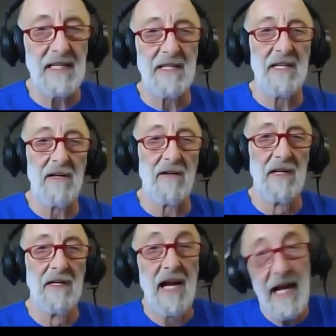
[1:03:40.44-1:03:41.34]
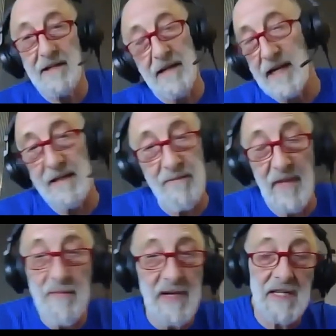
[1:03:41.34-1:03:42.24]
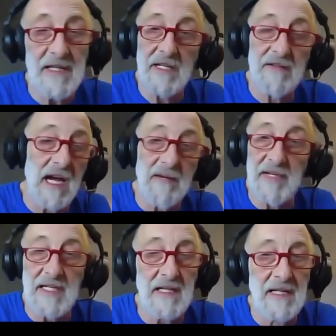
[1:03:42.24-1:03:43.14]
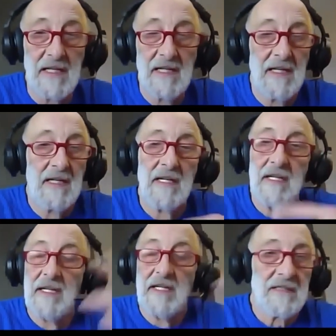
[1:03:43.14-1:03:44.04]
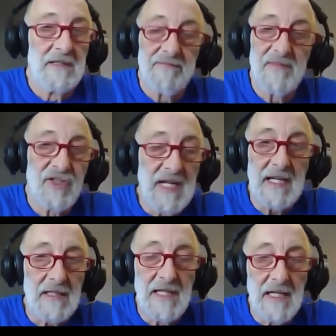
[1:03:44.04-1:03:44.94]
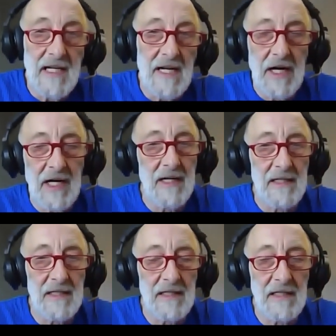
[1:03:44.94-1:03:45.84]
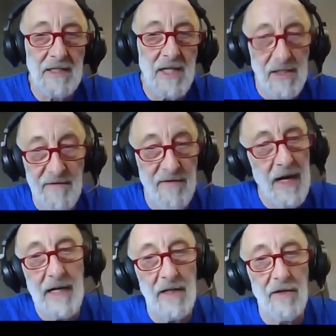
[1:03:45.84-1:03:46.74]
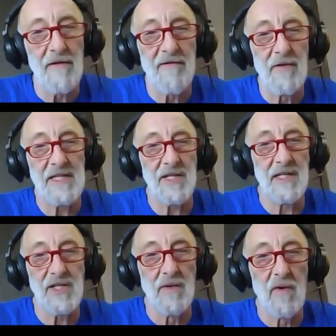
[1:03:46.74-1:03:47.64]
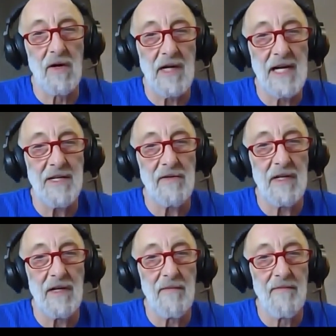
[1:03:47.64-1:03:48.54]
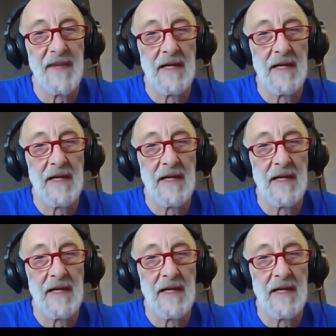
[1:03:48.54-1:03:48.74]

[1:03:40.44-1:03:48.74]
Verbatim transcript: it, you know, and it may be that you've got to be genetically schizophrenic in order for these things to work. I don't know.